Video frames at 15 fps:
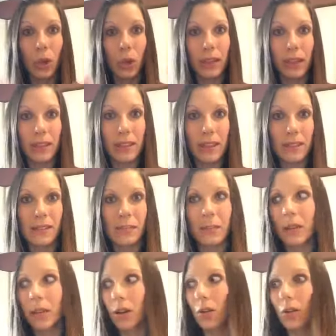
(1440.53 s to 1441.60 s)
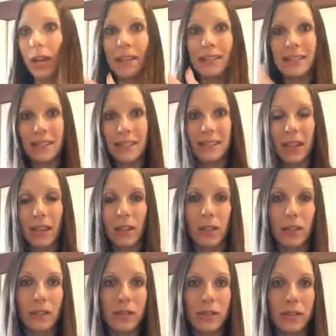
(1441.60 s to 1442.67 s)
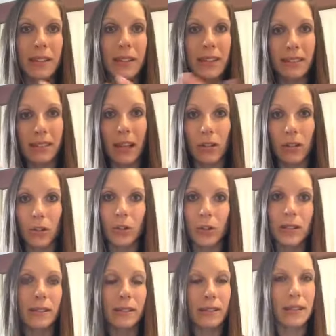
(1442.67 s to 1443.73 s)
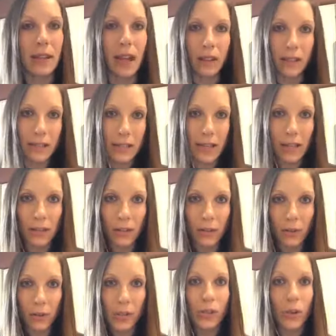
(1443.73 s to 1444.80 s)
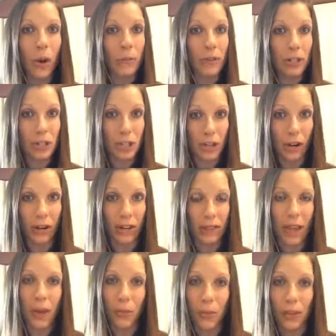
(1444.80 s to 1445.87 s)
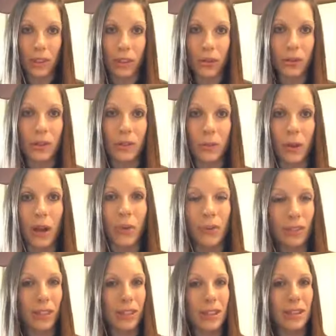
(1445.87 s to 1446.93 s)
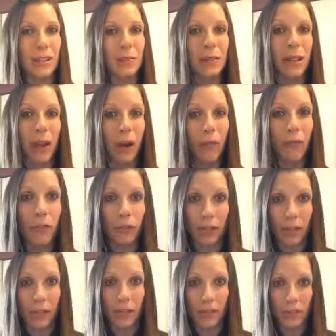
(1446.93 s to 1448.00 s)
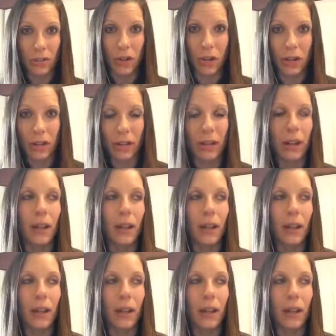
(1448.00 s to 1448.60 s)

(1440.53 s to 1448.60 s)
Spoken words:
look at this and be like, okay, is this thing, does it contain gluten, does it not contain gluten? So I'll be sharing that with you as well, which I think can be helpful getting started.